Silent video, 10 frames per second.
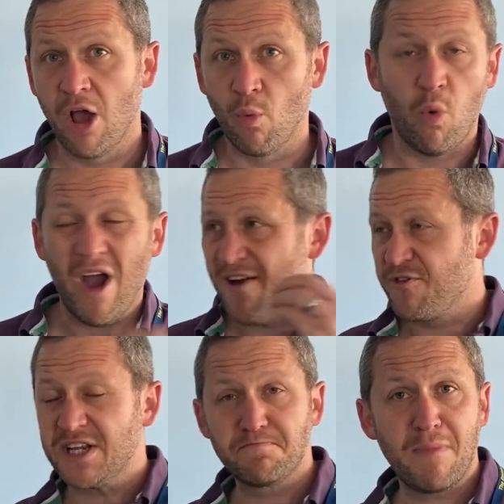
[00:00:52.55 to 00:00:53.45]
what
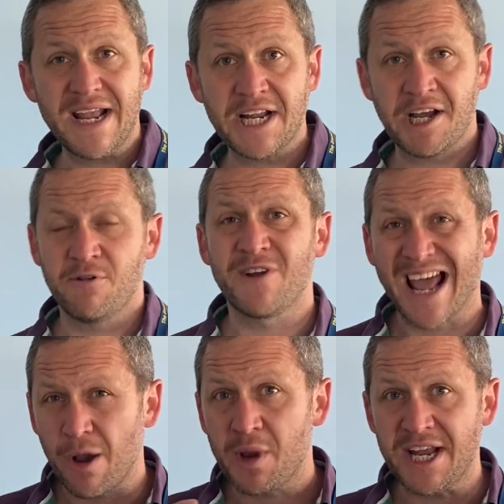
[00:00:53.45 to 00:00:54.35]
everything's made out of and
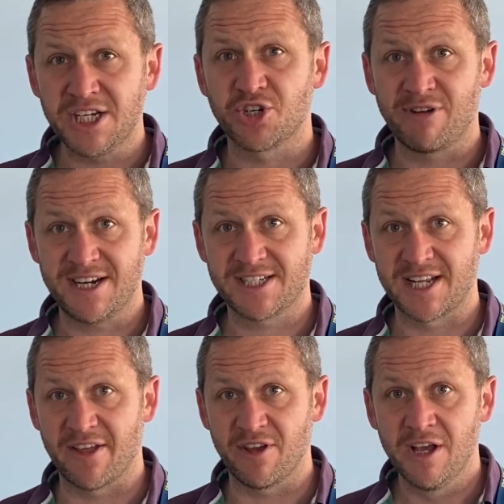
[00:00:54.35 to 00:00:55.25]
how it interacts together.